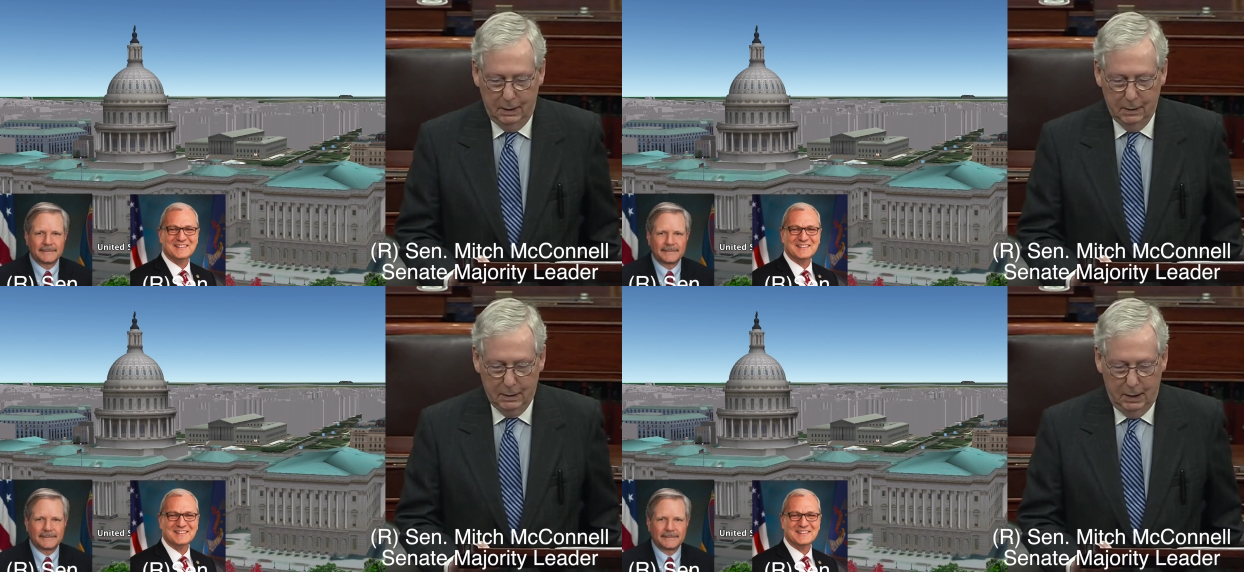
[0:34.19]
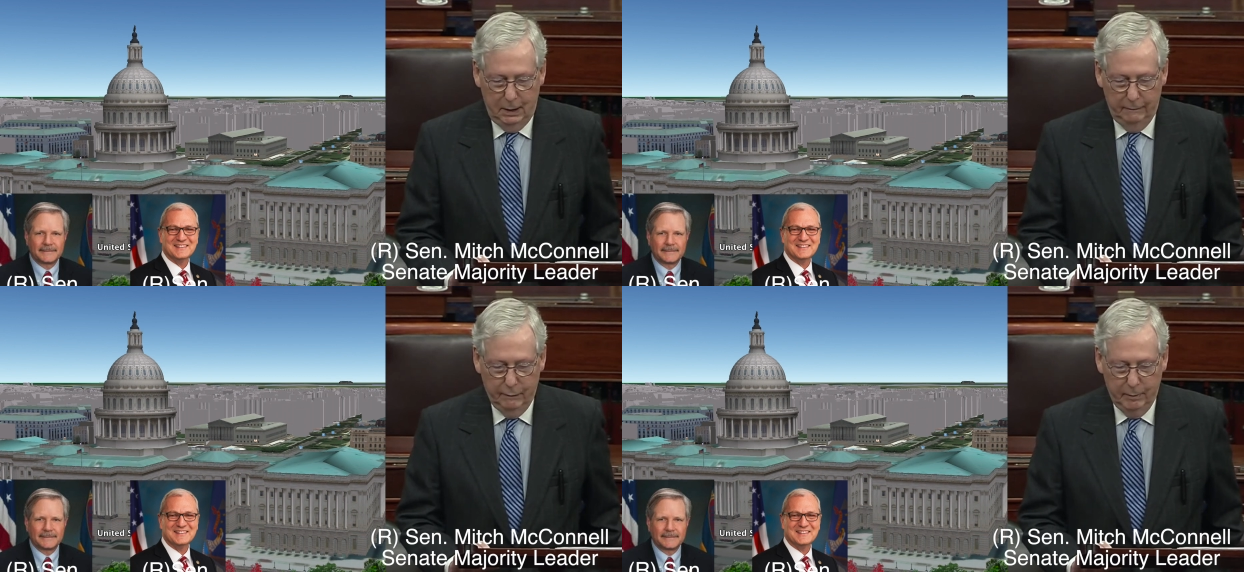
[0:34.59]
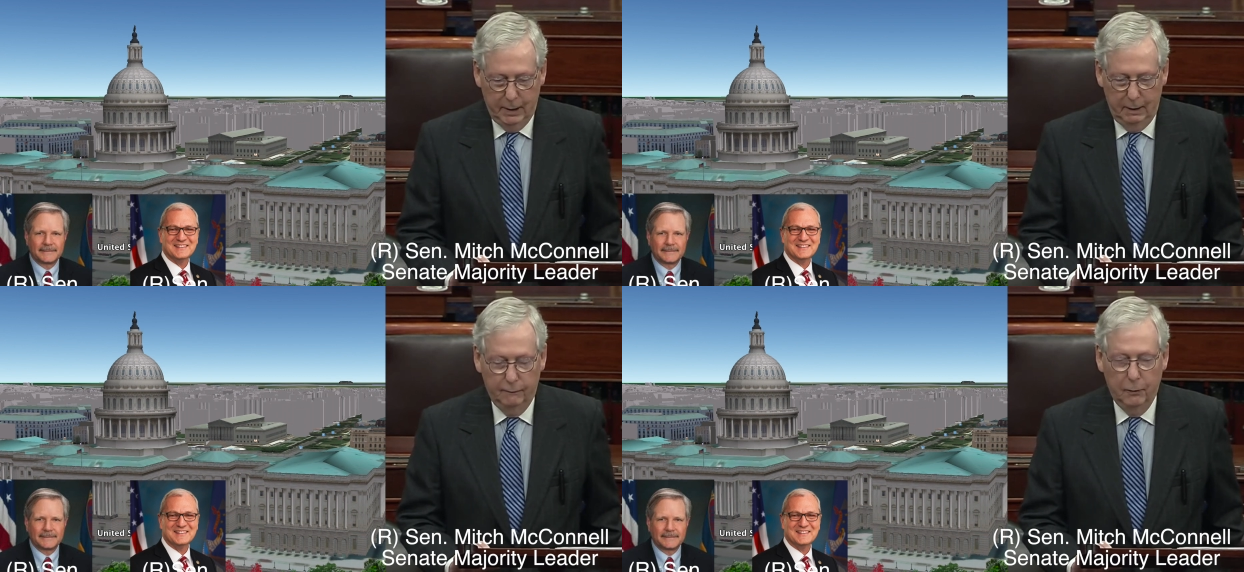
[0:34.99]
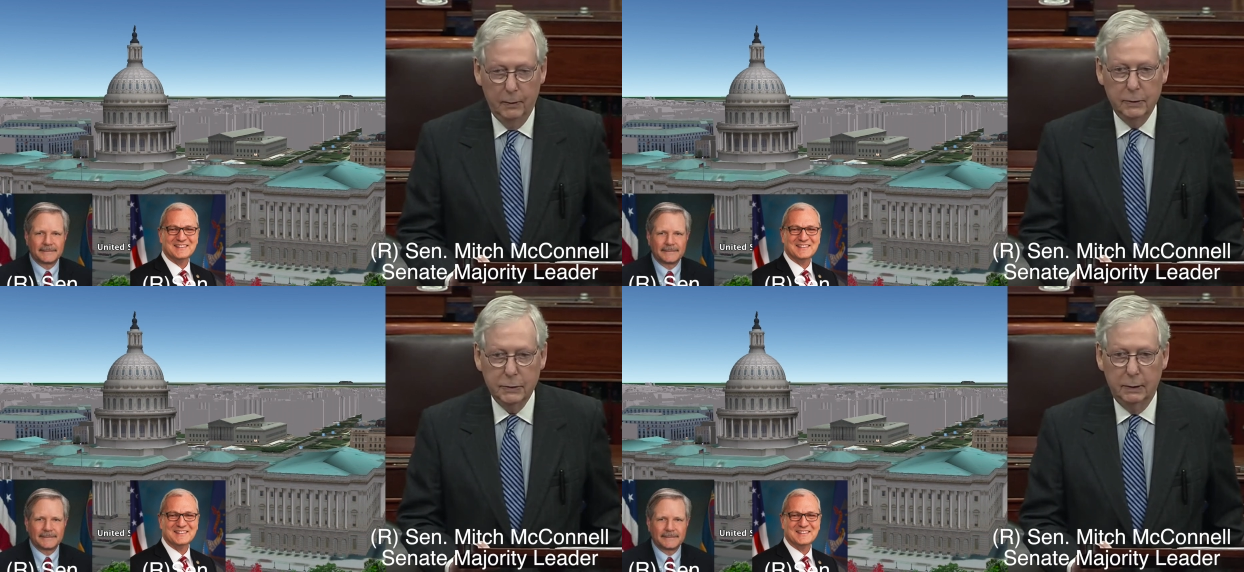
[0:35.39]
Speaker 1: our colleague from
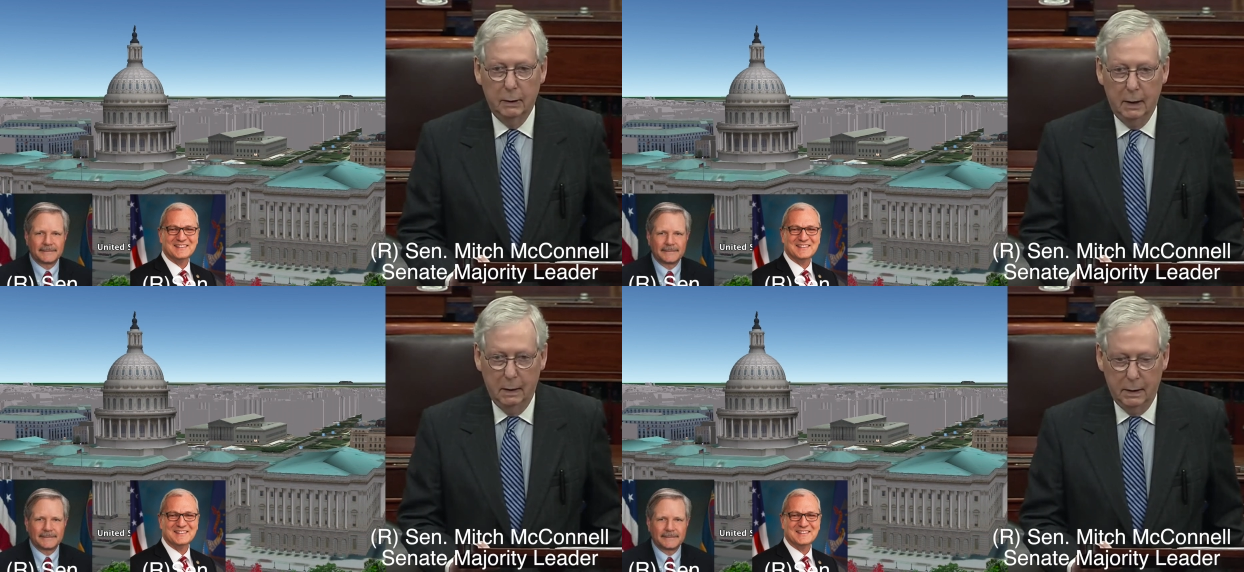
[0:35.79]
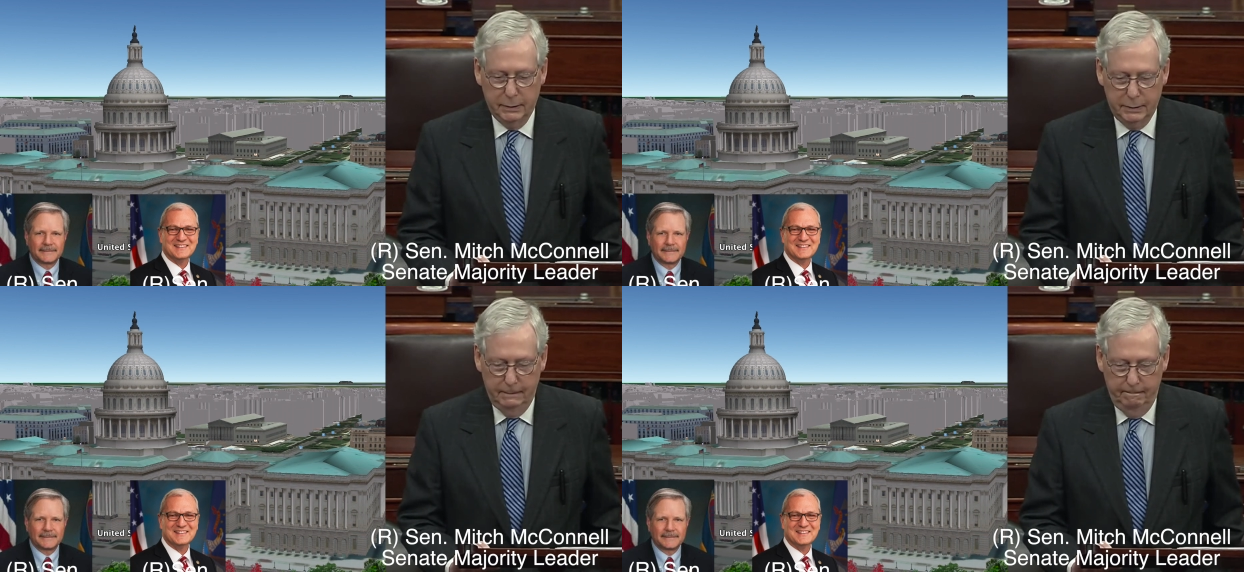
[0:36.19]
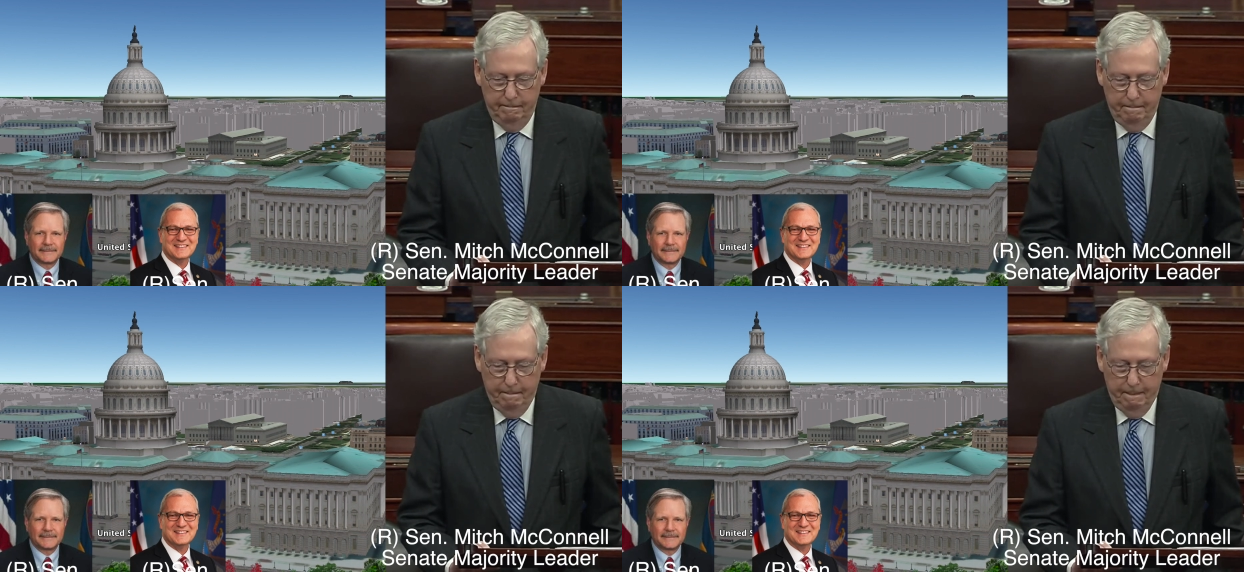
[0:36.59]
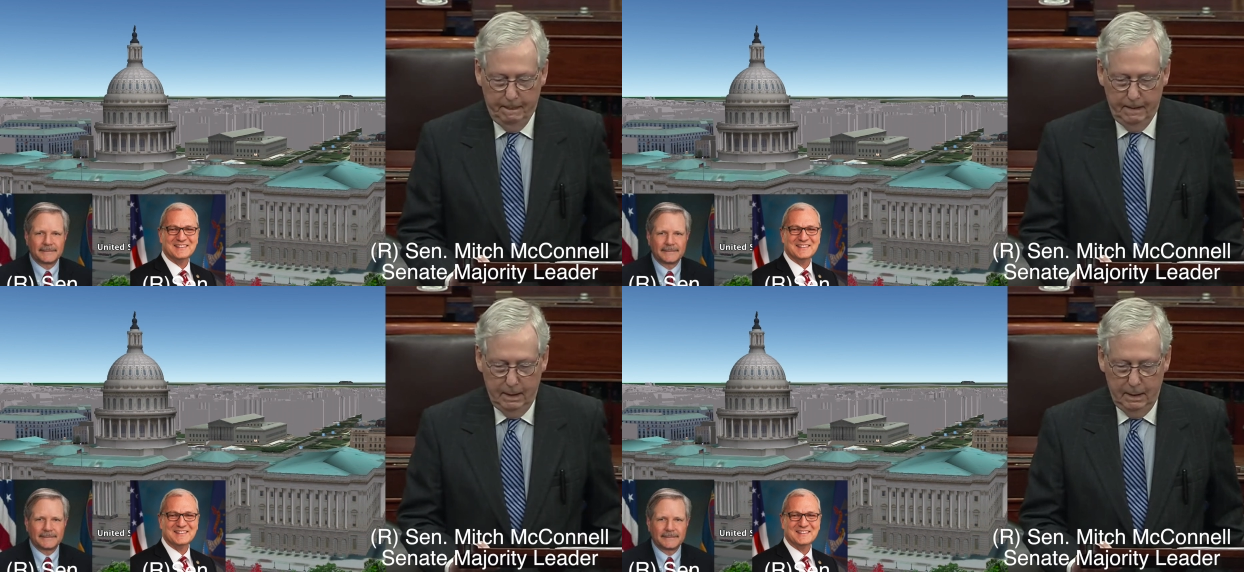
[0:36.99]
California, Senator Harris.
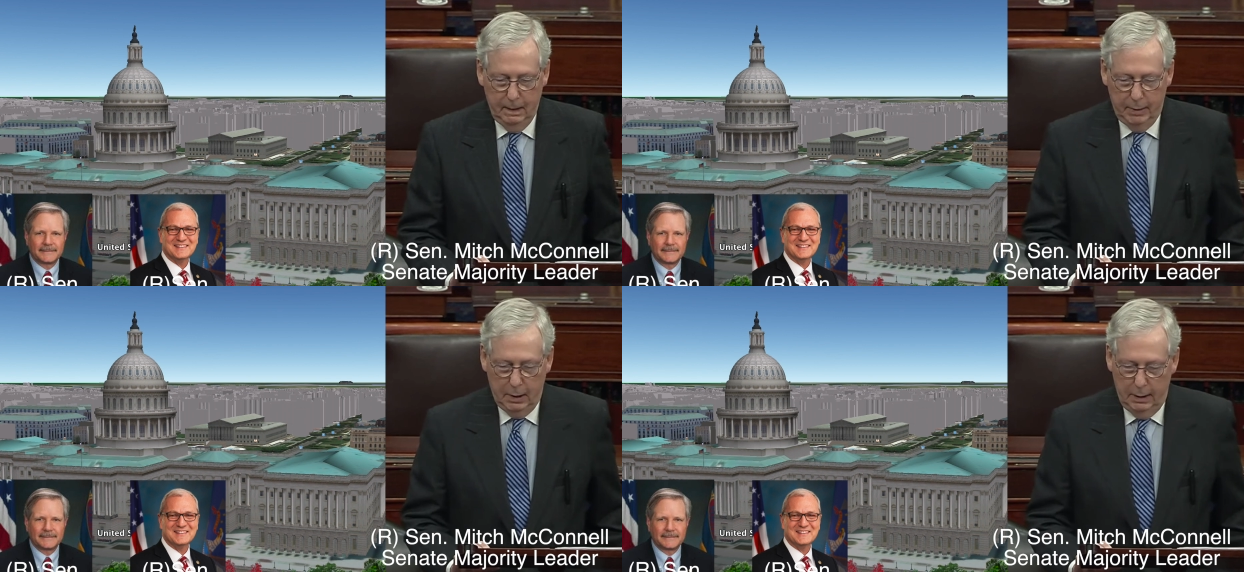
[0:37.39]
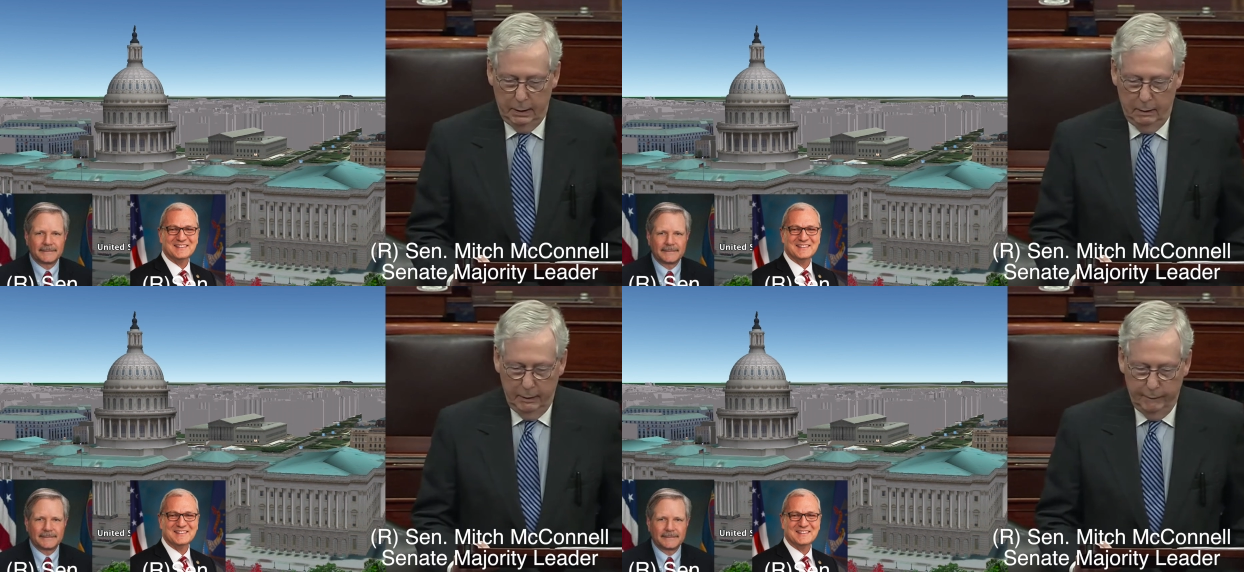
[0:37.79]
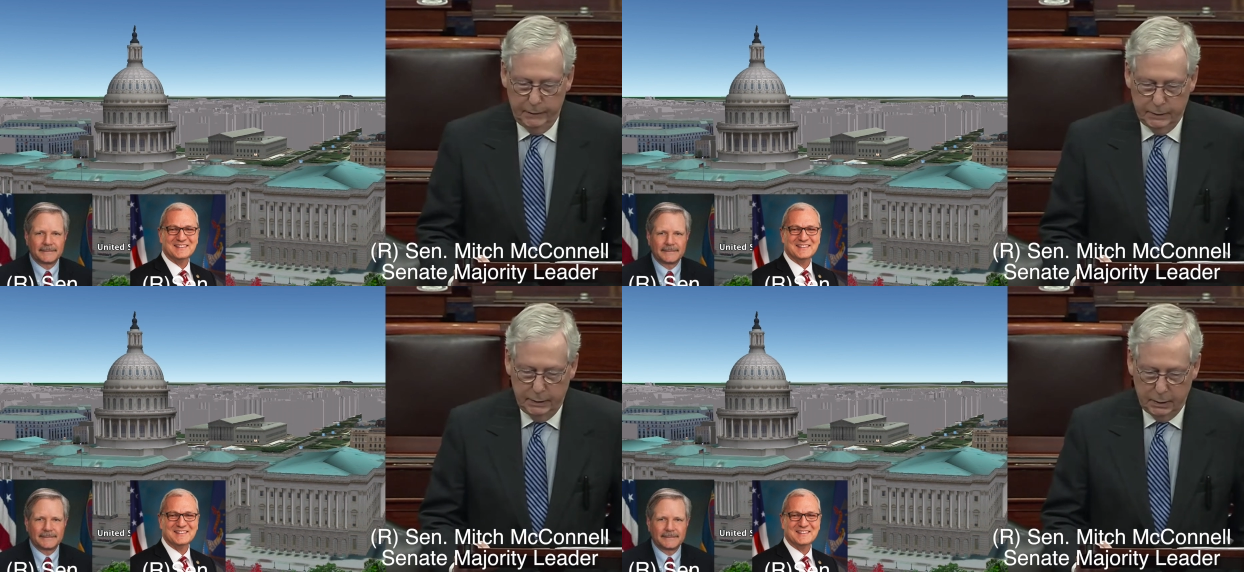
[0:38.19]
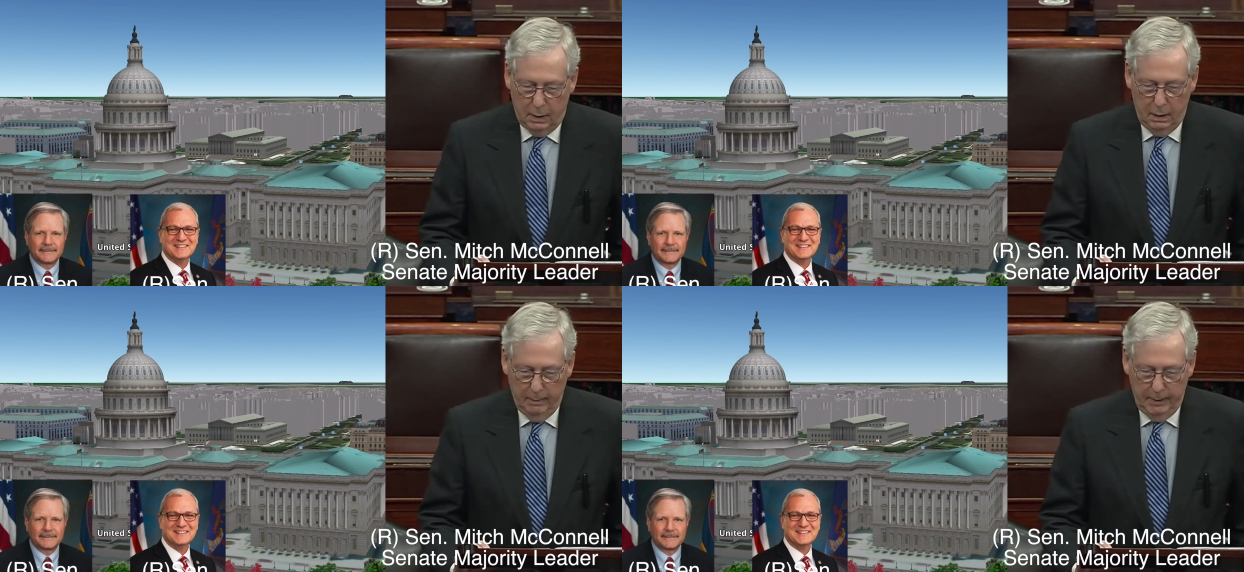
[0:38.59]
Beyond our differences, all